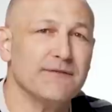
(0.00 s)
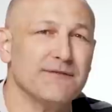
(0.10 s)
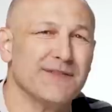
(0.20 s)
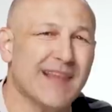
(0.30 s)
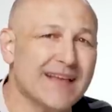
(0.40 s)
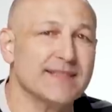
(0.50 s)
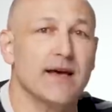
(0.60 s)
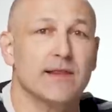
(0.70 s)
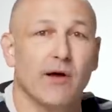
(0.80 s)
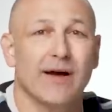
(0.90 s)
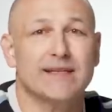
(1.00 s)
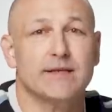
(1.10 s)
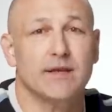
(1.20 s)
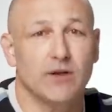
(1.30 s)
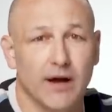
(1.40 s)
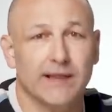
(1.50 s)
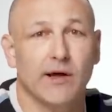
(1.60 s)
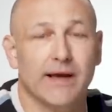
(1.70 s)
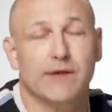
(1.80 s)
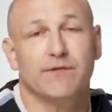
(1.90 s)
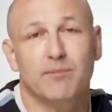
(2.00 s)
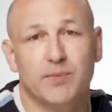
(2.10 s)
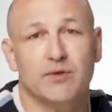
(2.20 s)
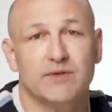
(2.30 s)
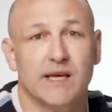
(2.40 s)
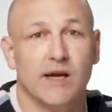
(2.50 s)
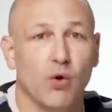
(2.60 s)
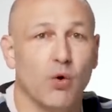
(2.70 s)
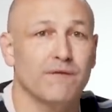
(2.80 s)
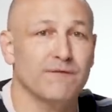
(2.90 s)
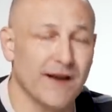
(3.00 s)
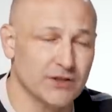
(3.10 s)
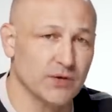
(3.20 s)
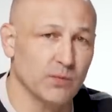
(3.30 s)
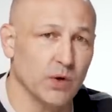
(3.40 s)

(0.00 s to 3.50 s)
a flatter light than I like for beauty or fashion